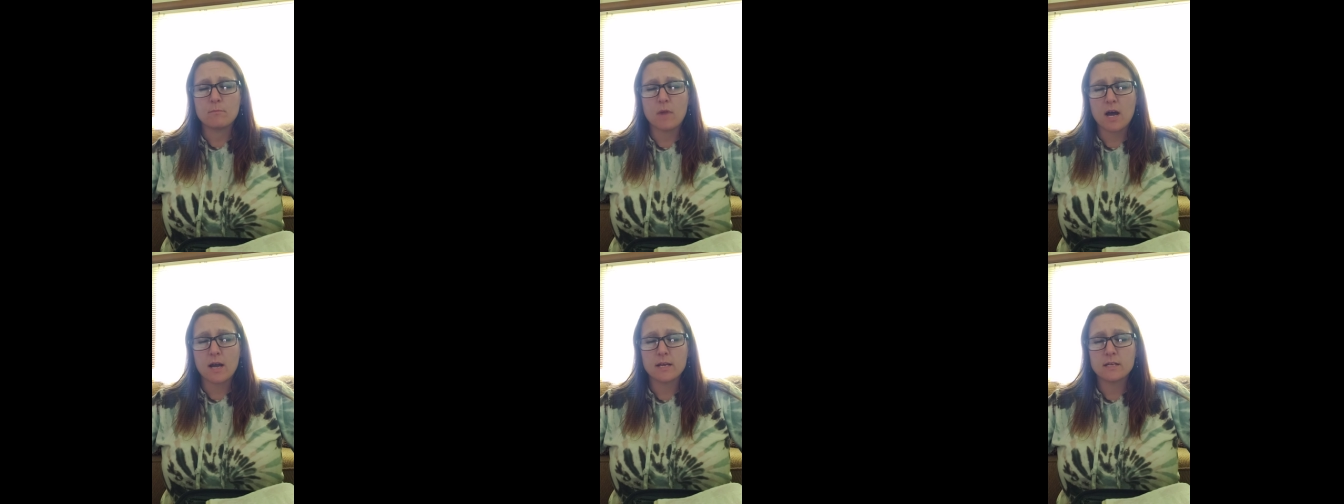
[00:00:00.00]

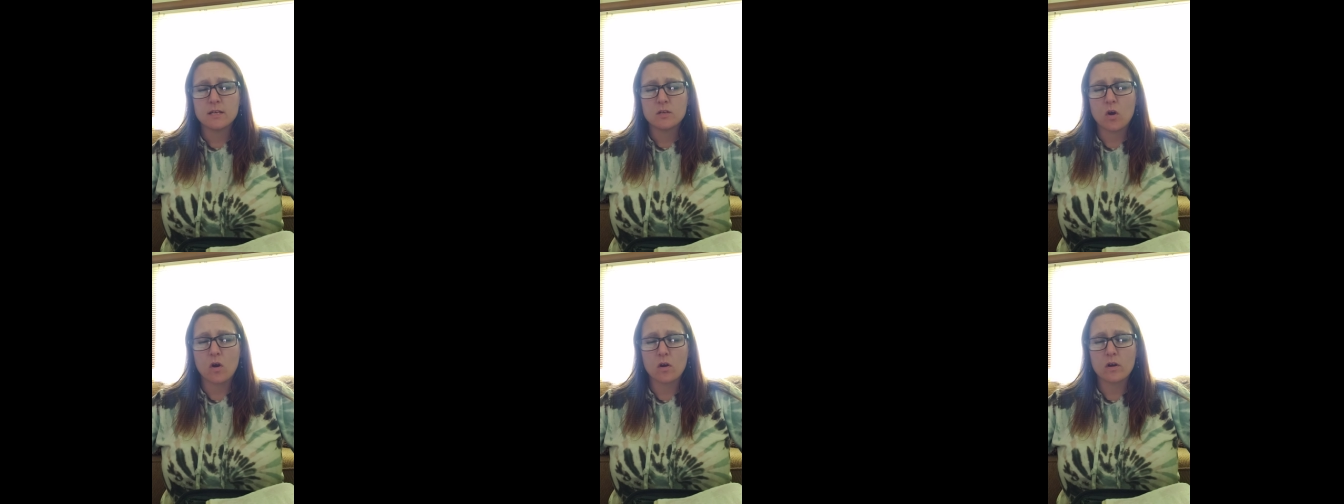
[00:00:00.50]
mind,
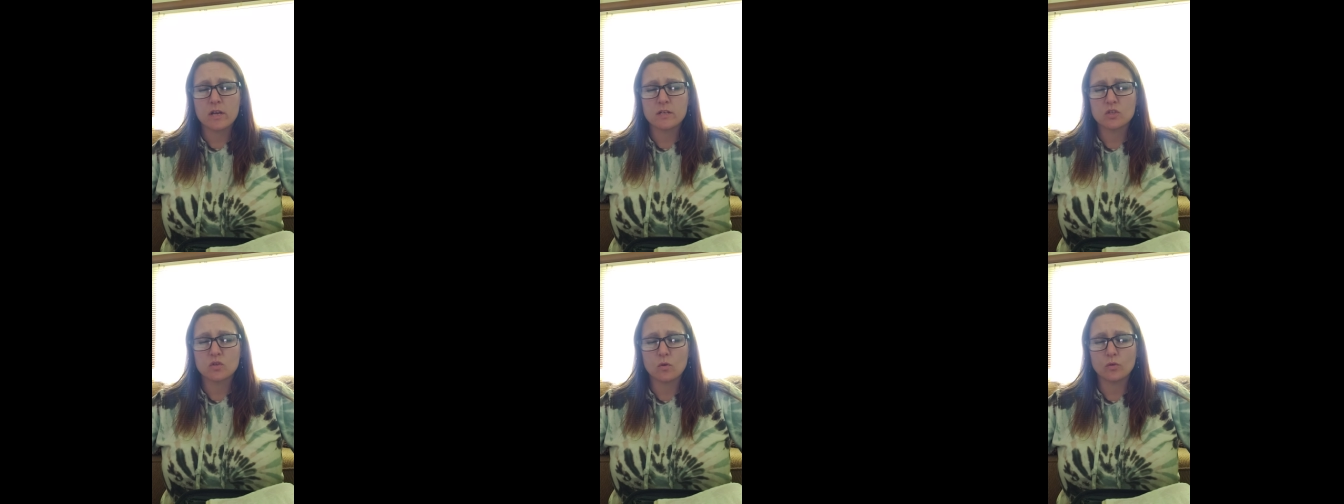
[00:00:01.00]
heart,
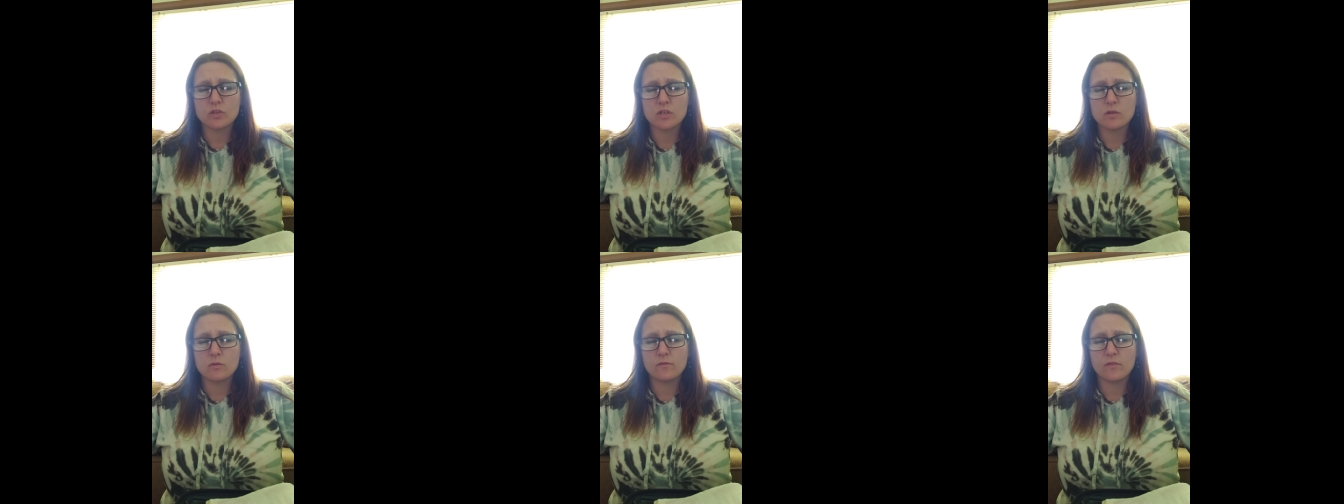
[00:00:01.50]
and soul to
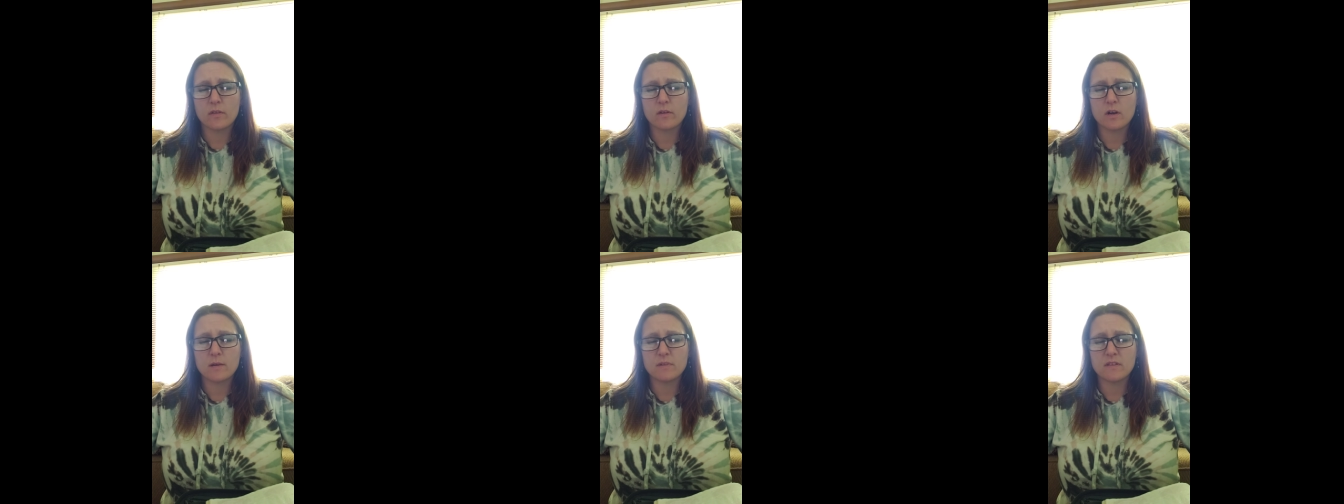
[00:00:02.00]
you, Father
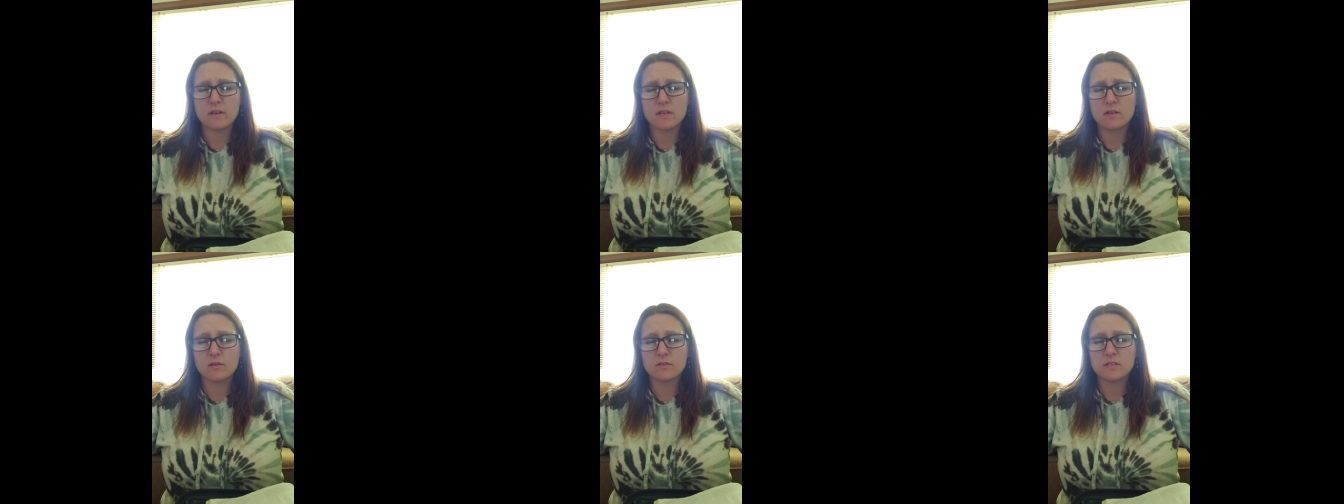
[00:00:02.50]
God. Be
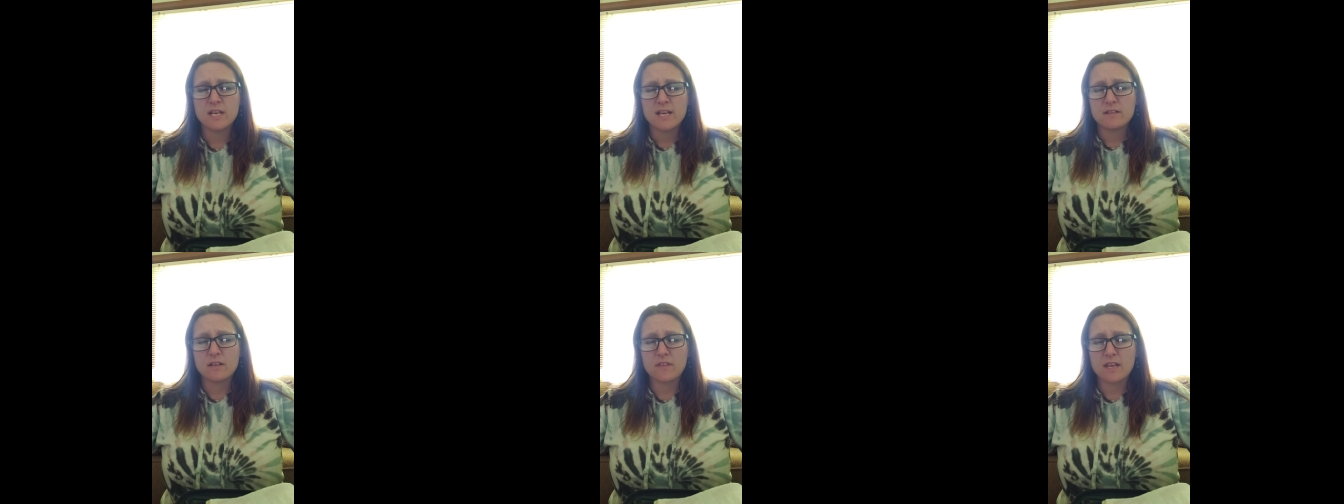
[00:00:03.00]
the ears
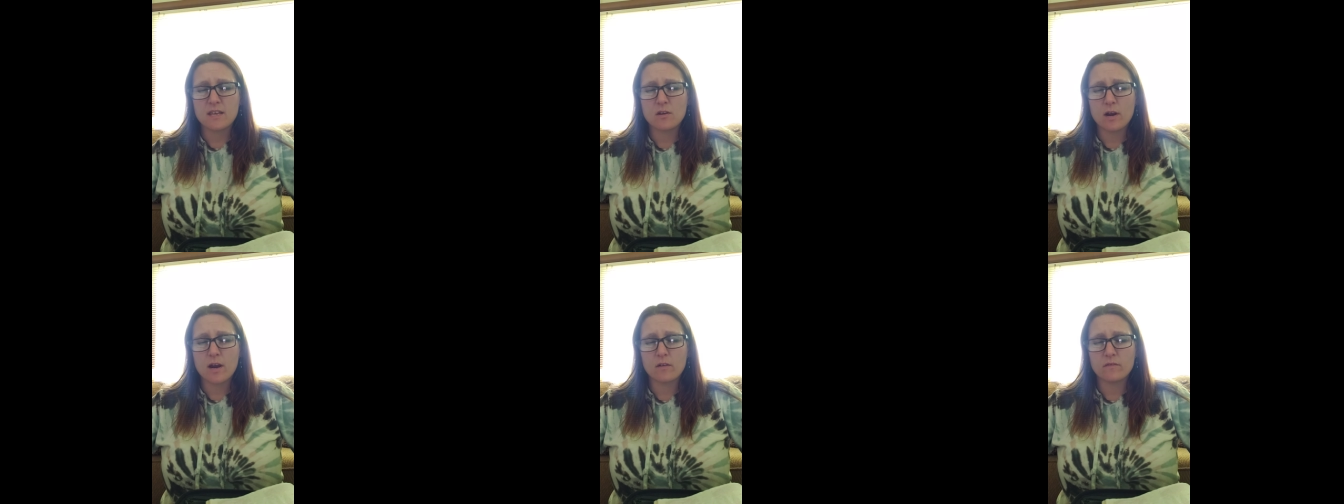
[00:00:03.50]
that they
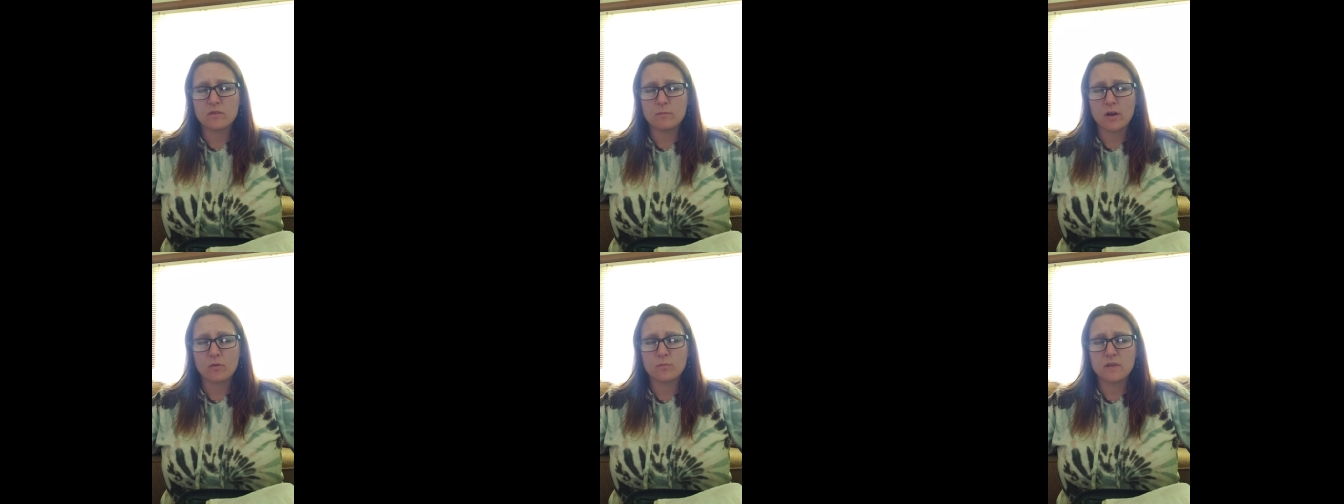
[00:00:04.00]
hear out of, the
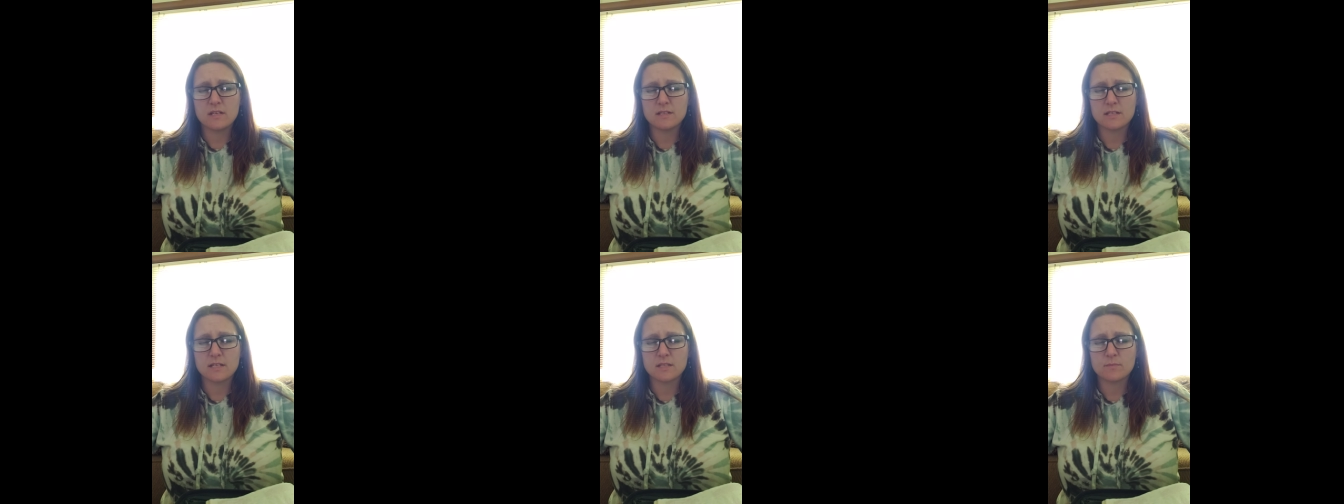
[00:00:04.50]
mouthpiece
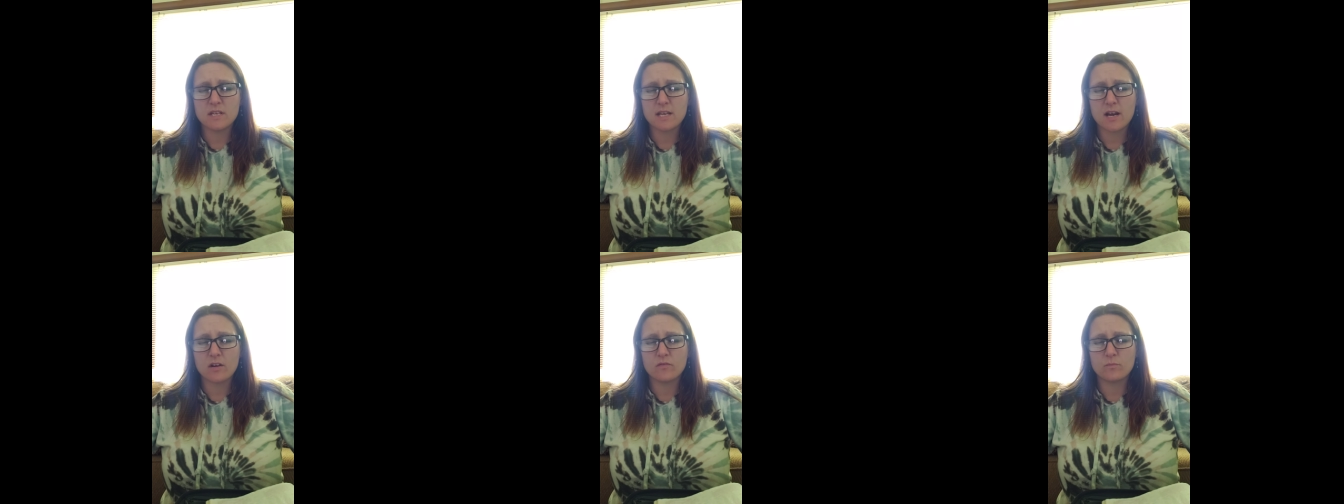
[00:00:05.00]
they speak
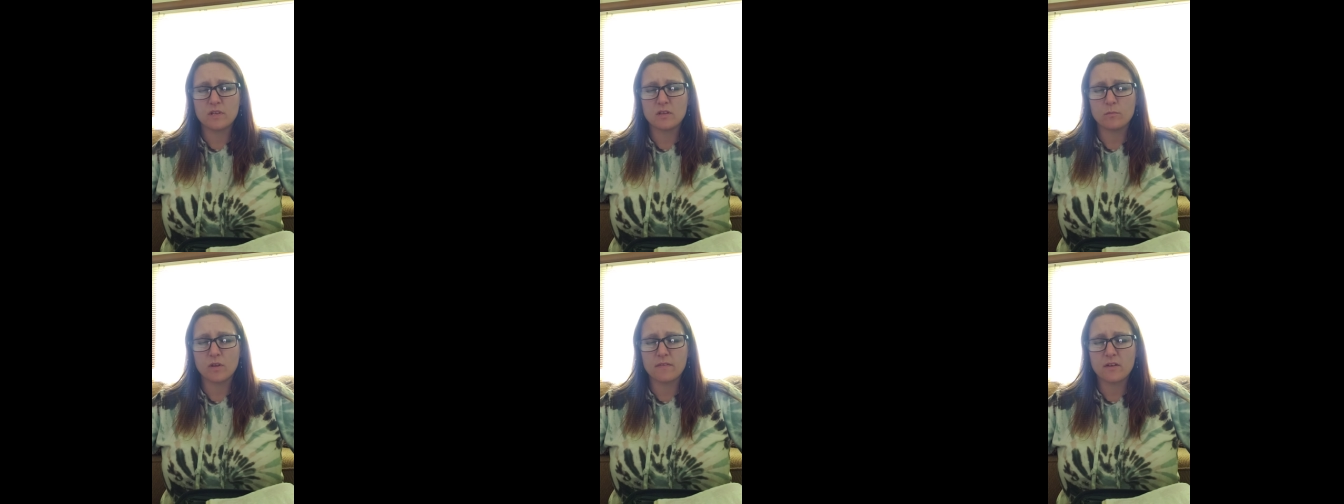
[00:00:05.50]
out of, be
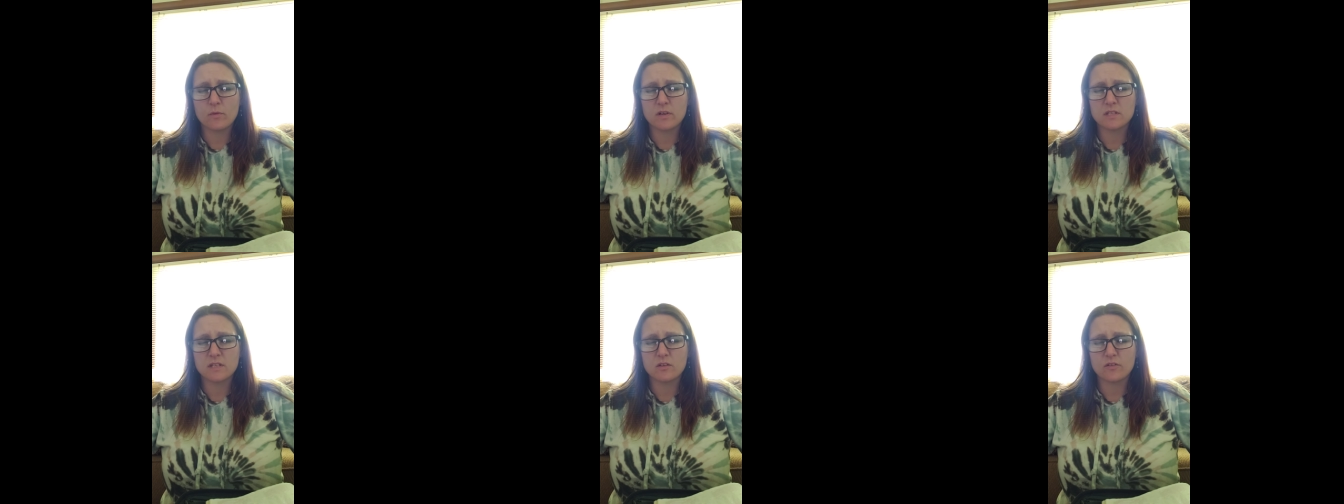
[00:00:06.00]
the blood that
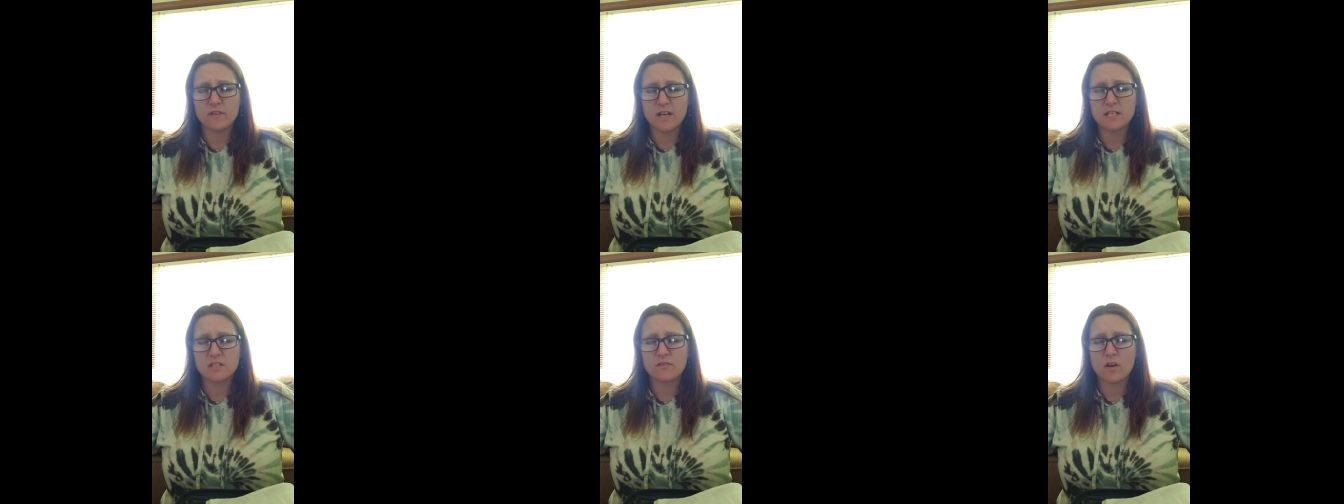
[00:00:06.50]
runs in their
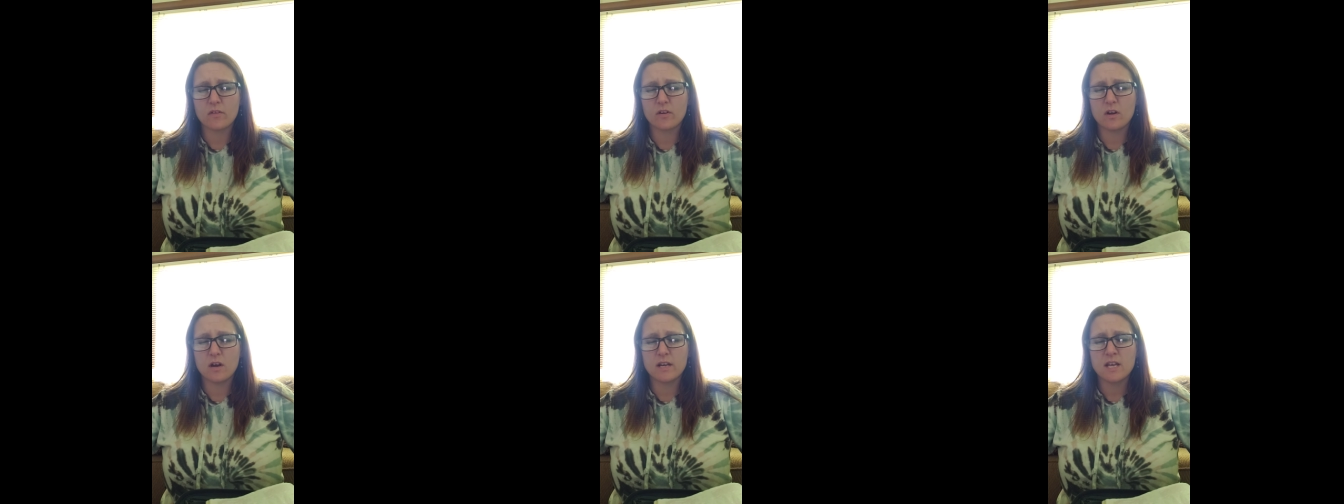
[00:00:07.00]
veins, Father
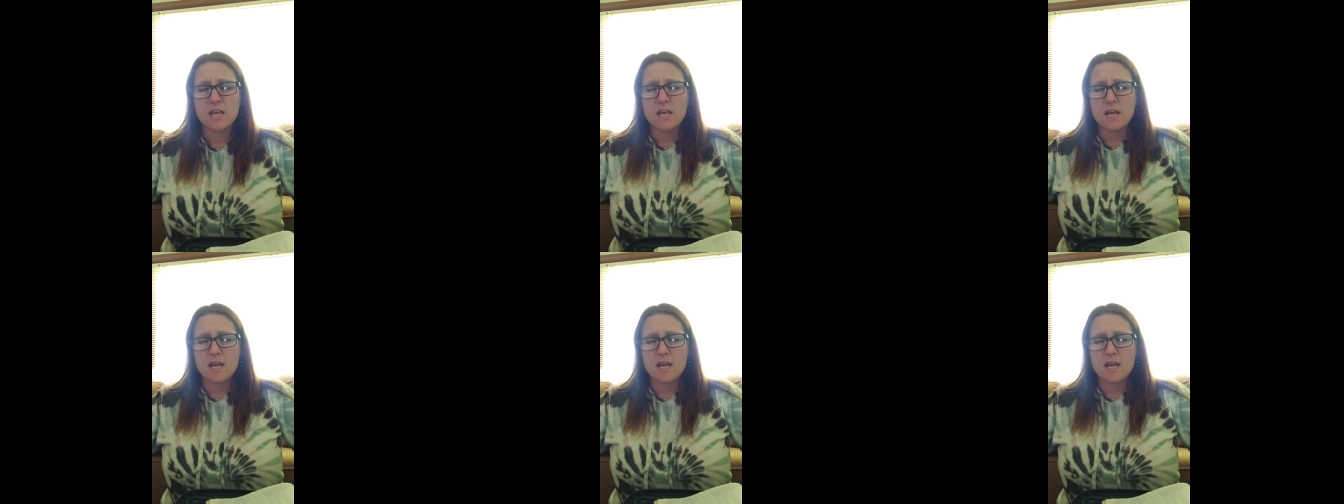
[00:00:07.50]
God.